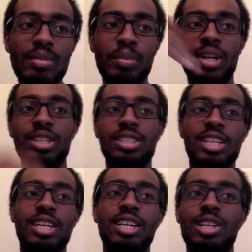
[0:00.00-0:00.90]
But I'll
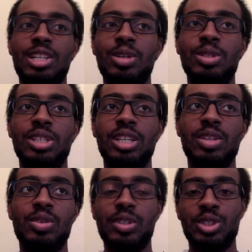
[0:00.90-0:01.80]
say in
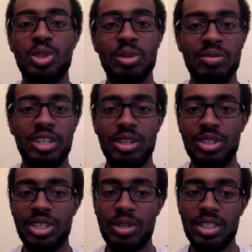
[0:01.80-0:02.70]
closing, there's 2 more
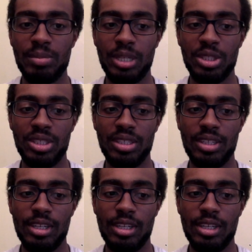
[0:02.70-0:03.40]
videos I wanted to mention.